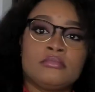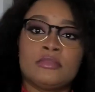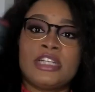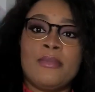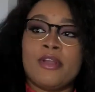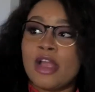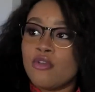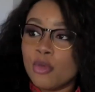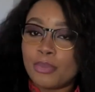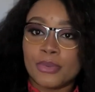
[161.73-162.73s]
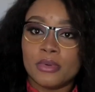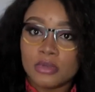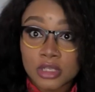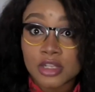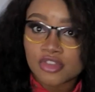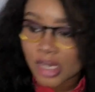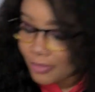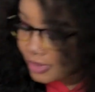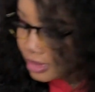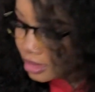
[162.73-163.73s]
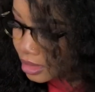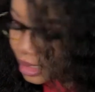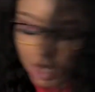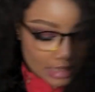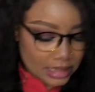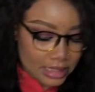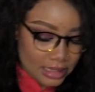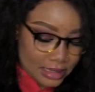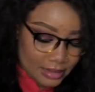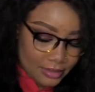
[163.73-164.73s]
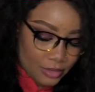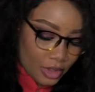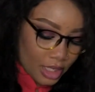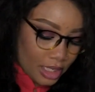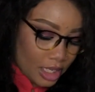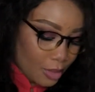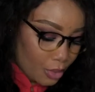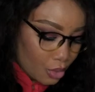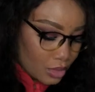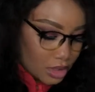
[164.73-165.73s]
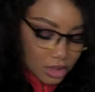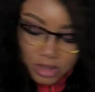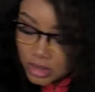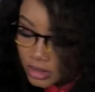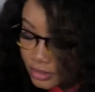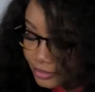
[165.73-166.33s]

camera rope, the strap. Then okay, cables